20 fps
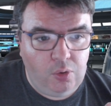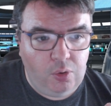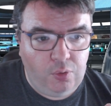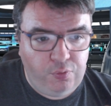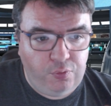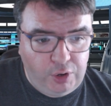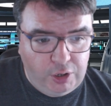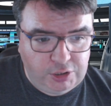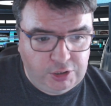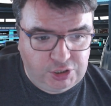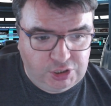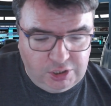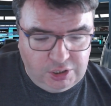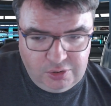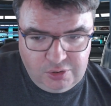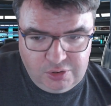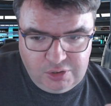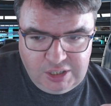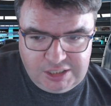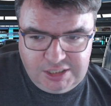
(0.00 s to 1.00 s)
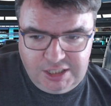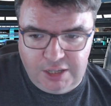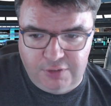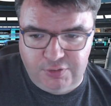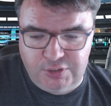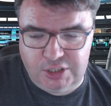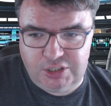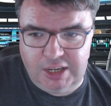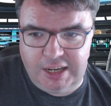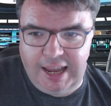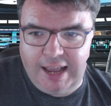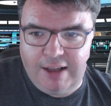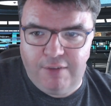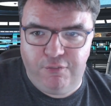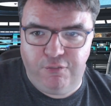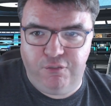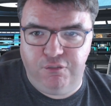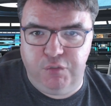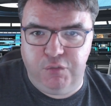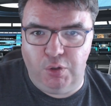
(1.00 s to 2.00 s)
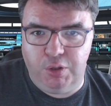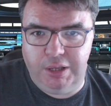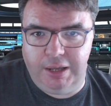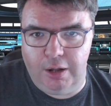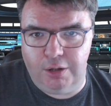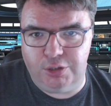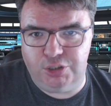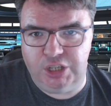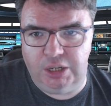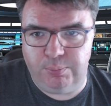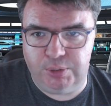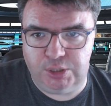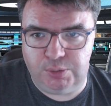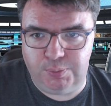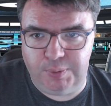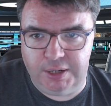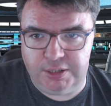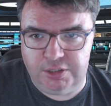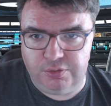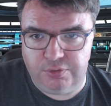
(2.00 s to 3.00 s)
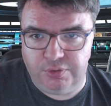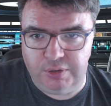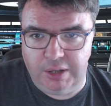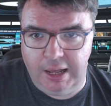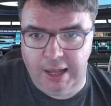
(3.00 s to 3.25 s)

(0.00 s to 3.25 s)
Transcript: First, this gives us a fully outside perspective.